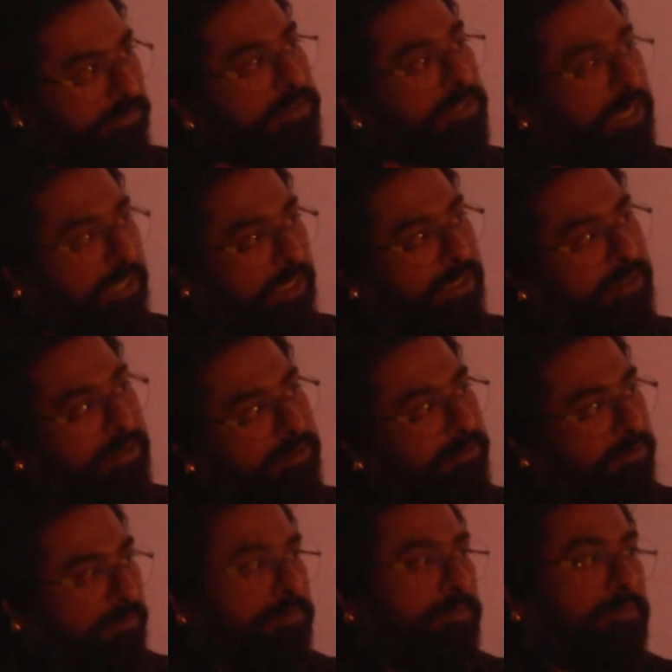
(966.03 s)
really
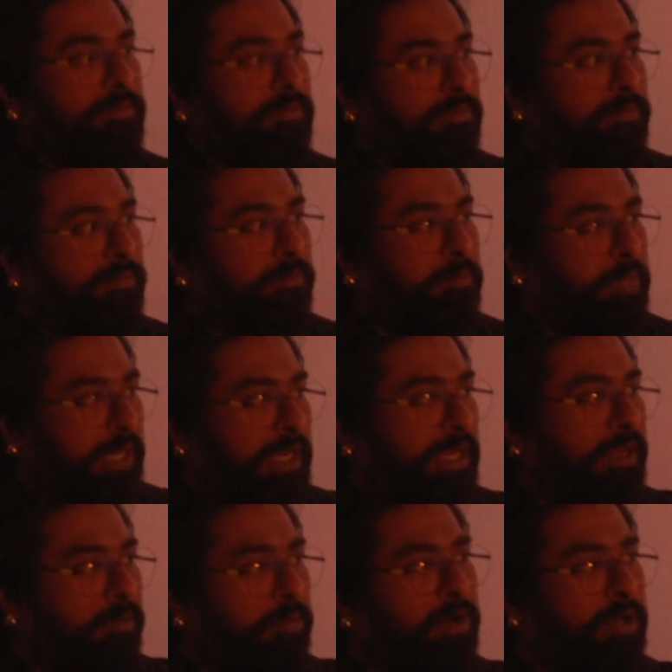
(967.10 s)

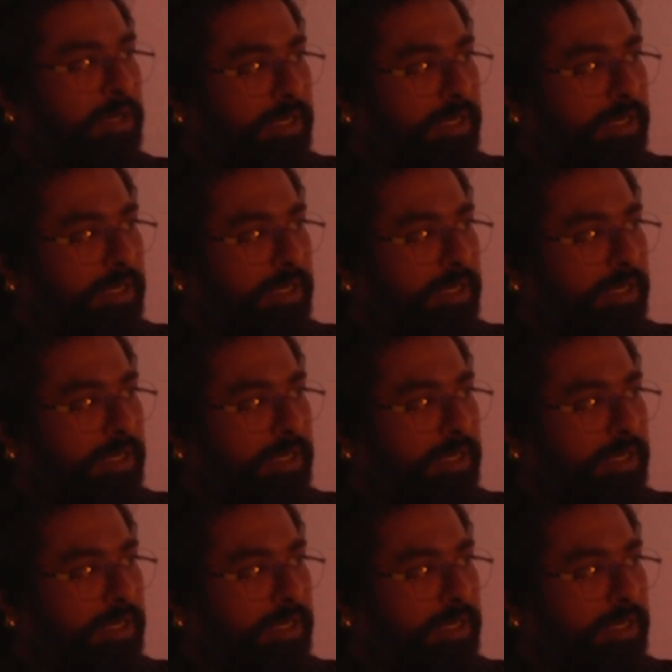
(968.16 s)
building upon it.